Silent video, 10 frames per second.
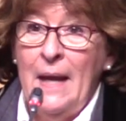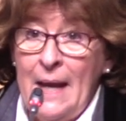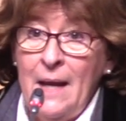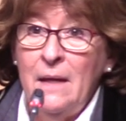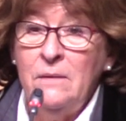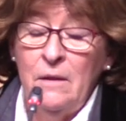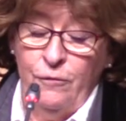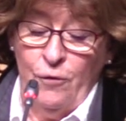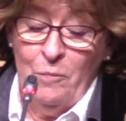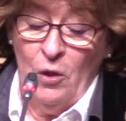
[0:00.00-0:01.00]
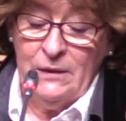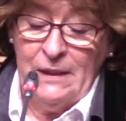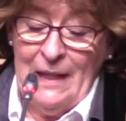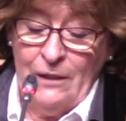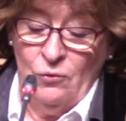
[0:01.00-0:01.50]
And for
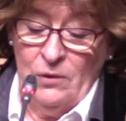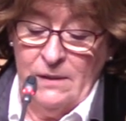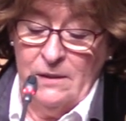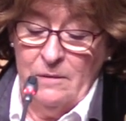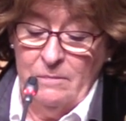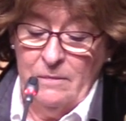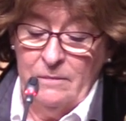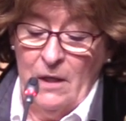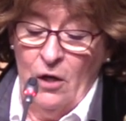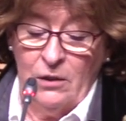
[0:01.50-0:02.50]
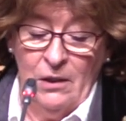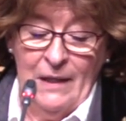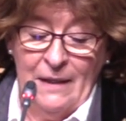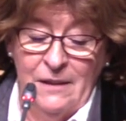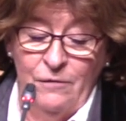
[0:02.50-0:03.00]
multilateralism, our
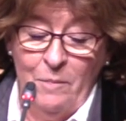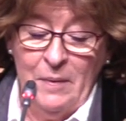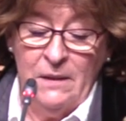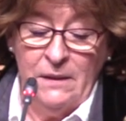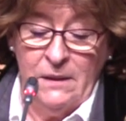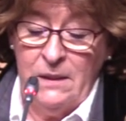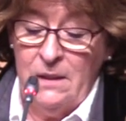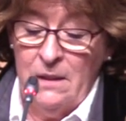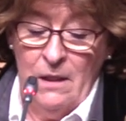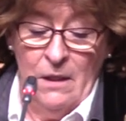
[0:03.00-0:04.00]
collective ability